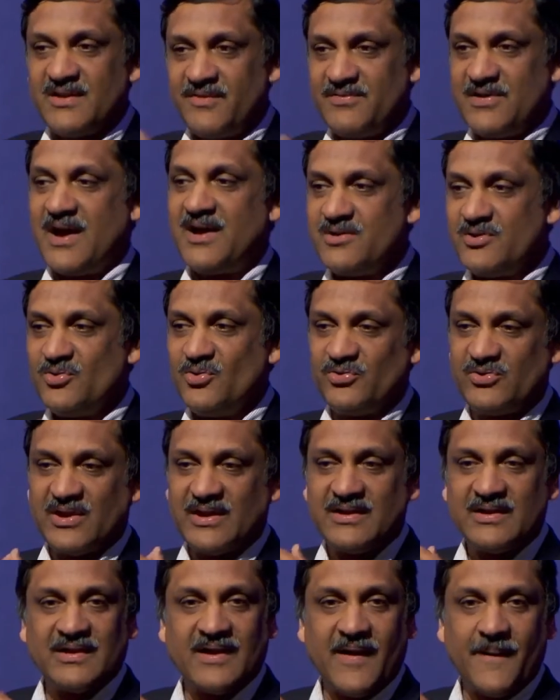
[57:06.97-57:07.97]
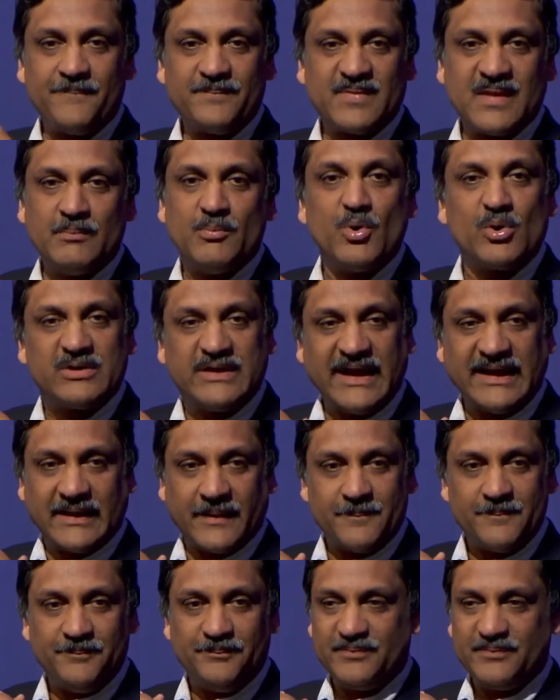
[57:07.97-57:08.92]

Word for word: they've done using MOOC data.